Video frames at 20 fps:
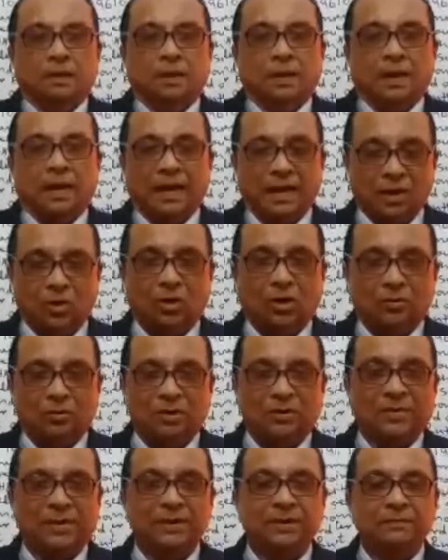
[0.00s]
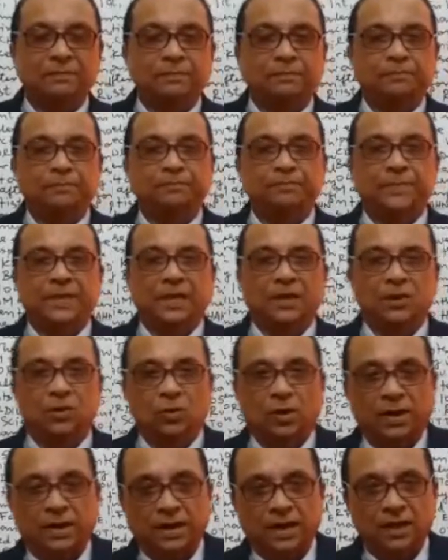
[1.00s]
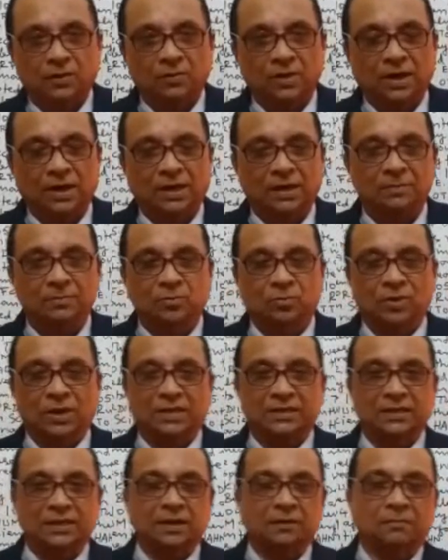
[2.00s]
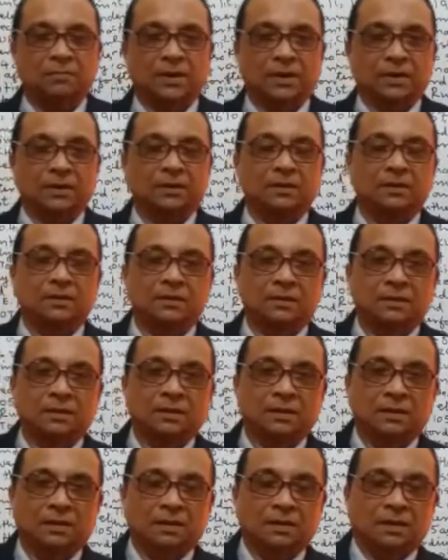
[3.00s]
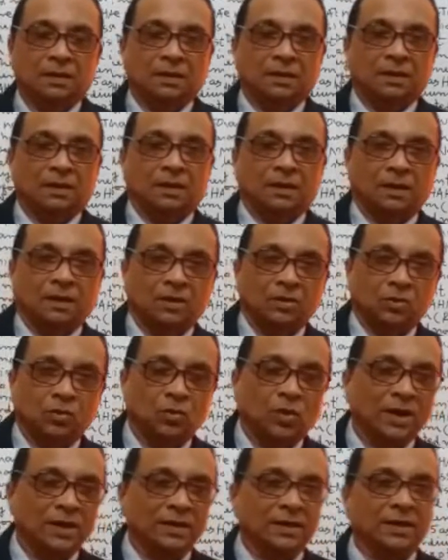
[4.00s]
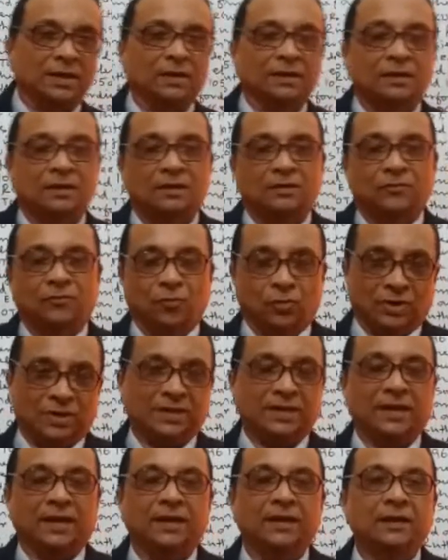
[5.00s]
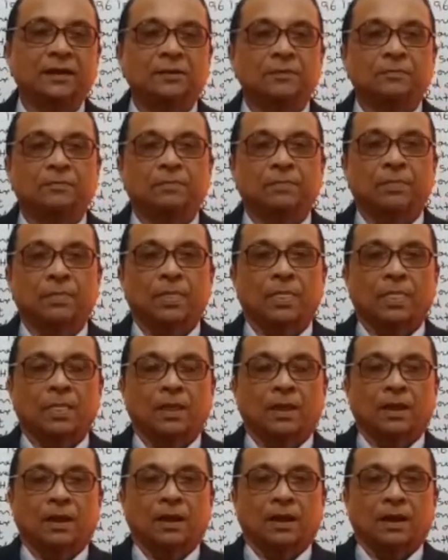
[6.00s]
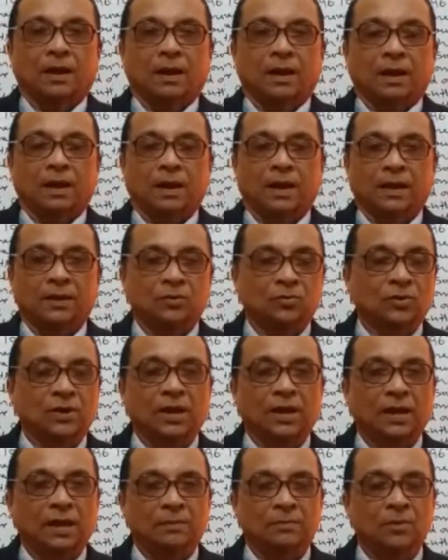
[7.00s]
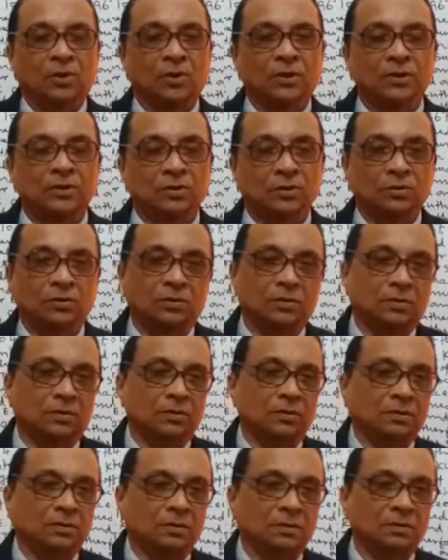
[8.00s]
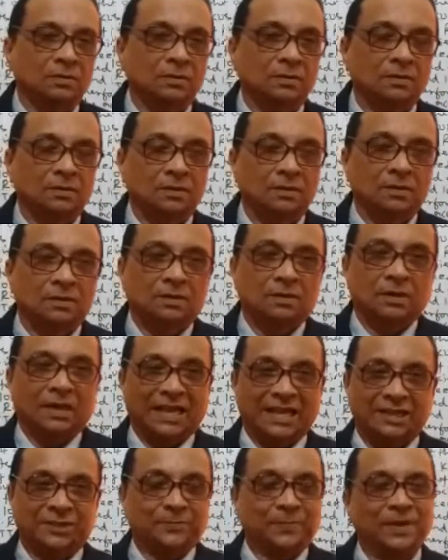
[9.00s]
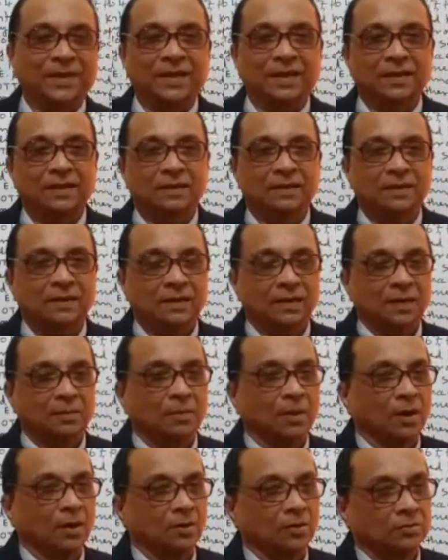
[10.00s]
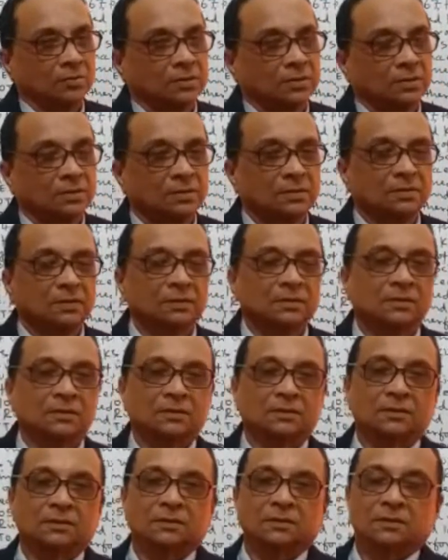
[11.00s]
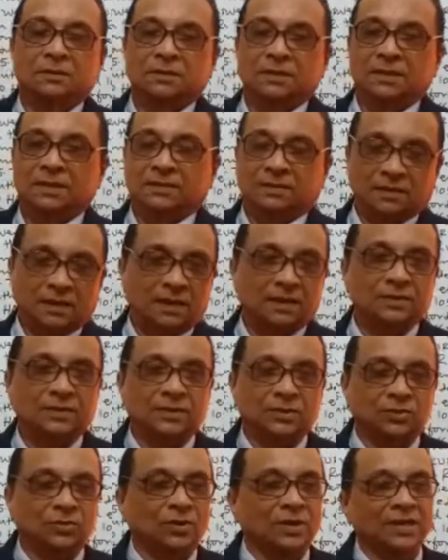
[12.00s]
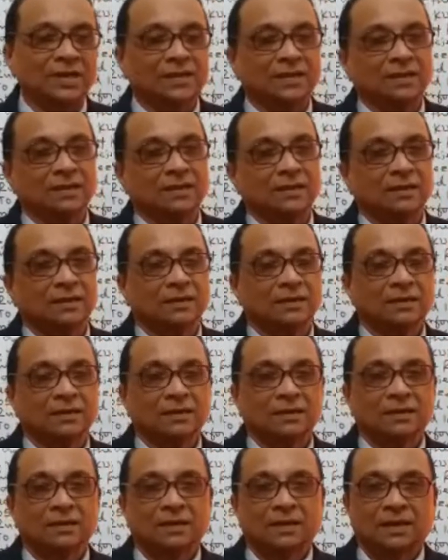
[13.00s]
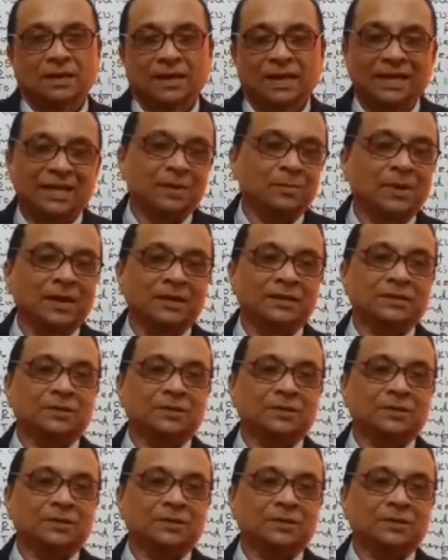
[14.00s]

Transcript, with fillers: Hello everyone, you are all welcome to lecture number two hundred forty-eight, and today I am going to explain about the transuranic elements